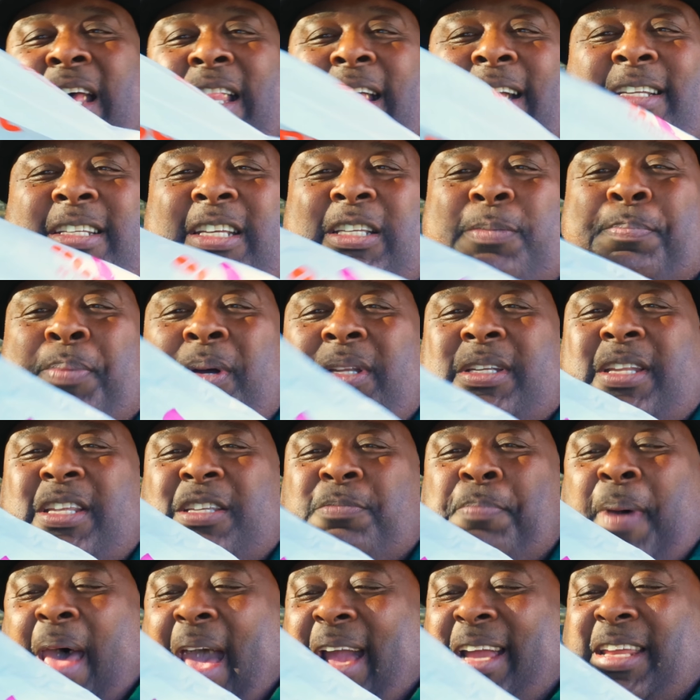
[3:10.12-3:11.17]
Let's just put this
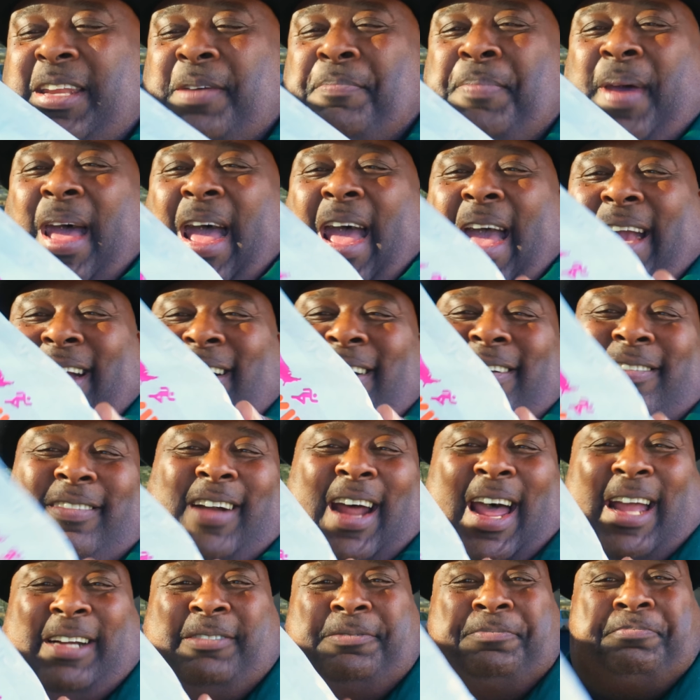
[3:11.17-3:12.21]
back in the bag, all
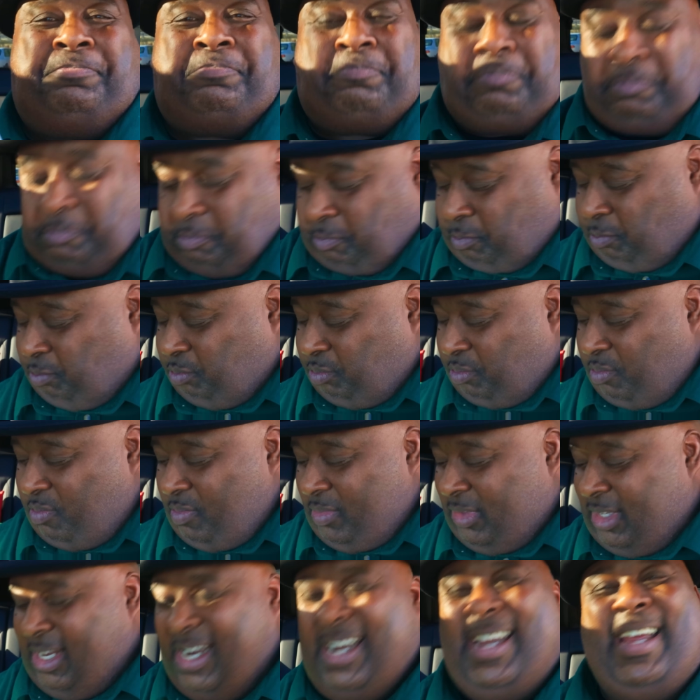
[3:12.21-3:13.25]
right?
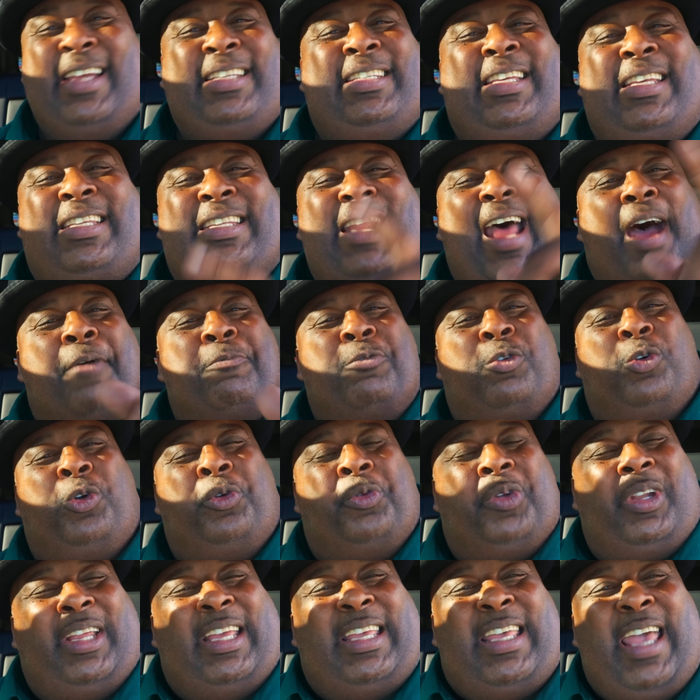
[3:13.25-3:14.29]
This is not what we
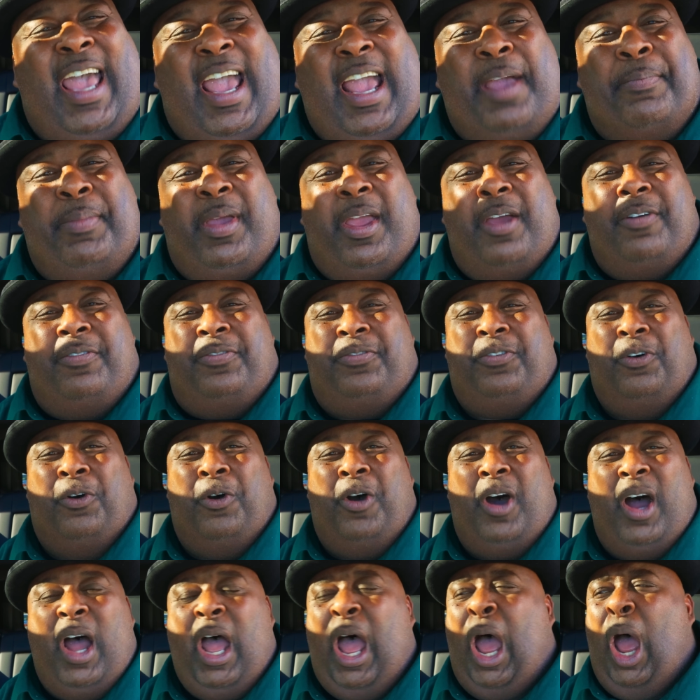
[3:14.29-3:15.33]
really came here
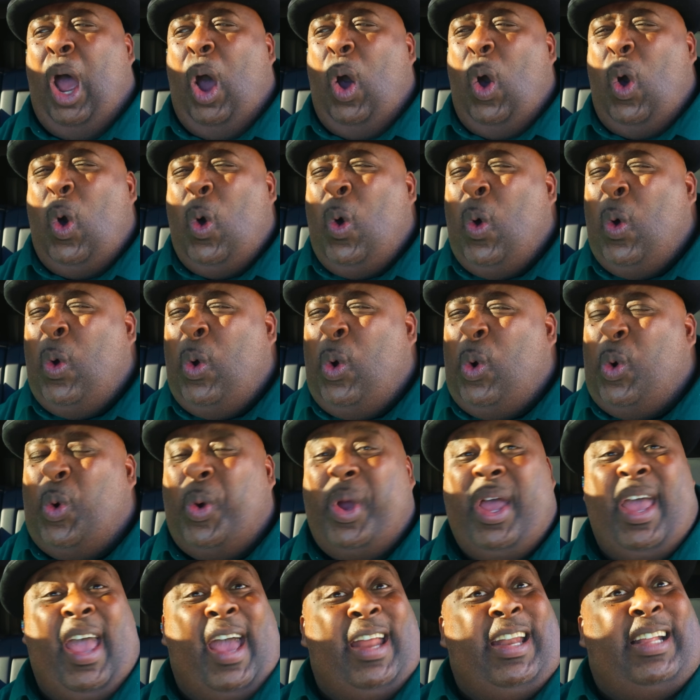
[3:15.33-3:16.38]
for. Ooh,
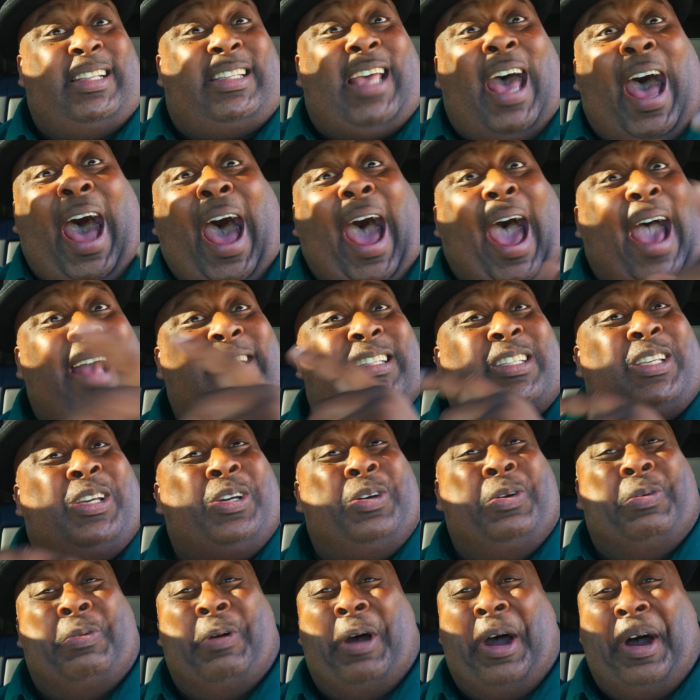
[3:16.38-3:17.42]
and it's hot
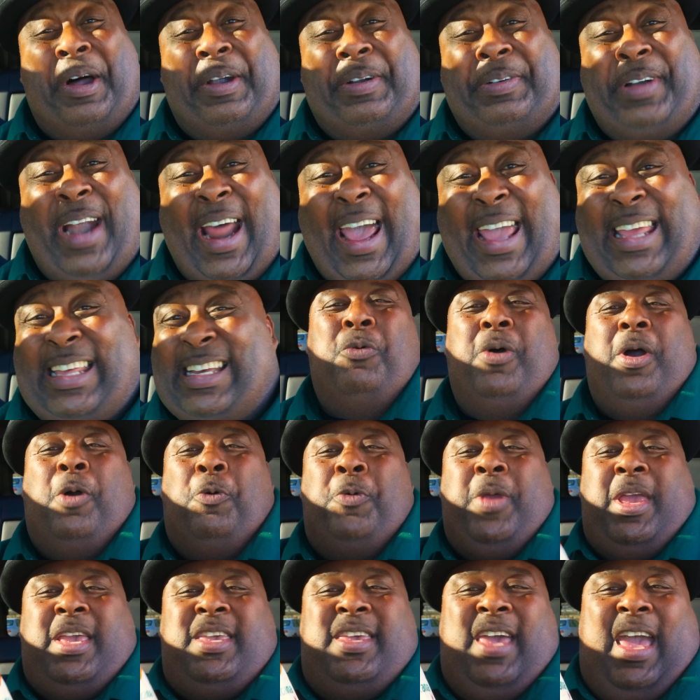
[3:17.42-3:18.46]
too, all right? What
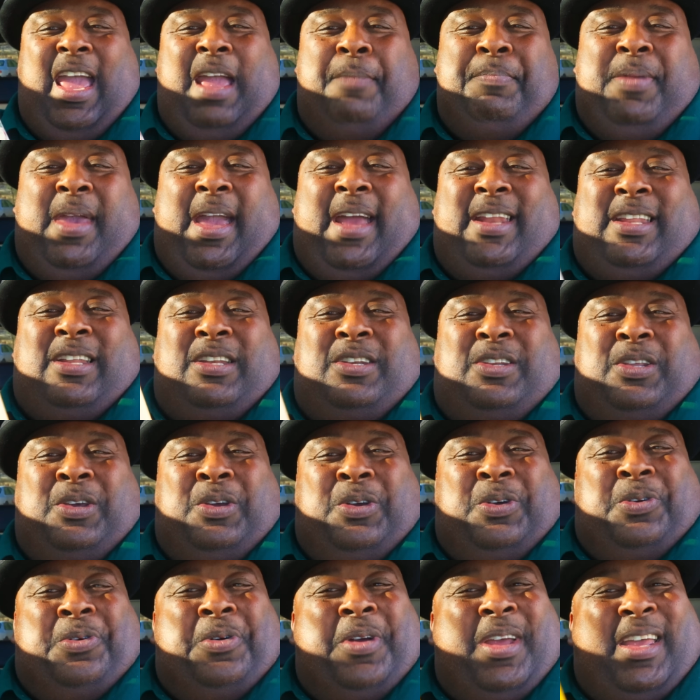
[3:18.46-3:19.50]
we came here to
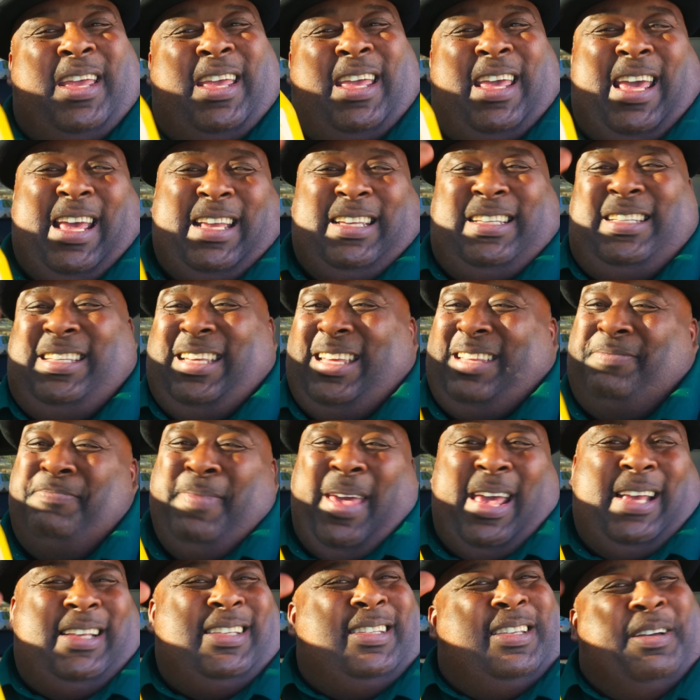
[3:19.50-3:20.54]
do is to
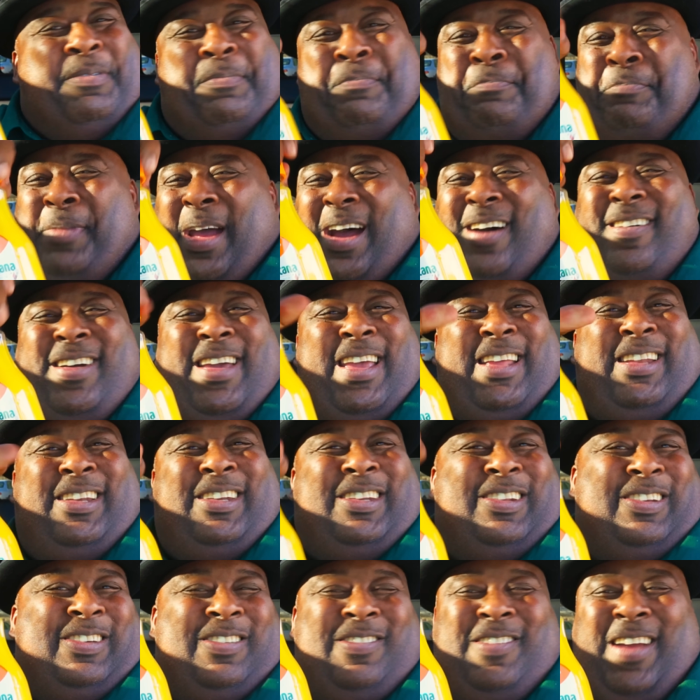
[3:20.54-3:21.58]
make some Mountain
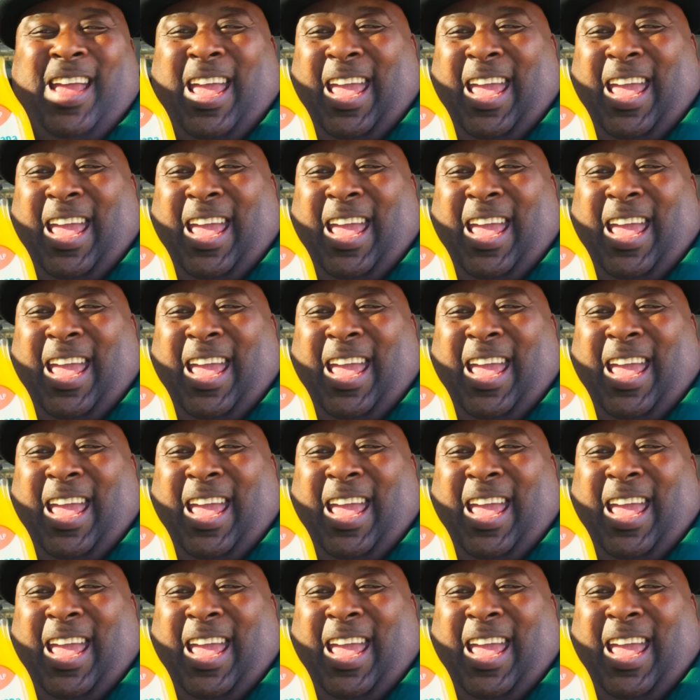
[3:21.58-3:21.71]
Dew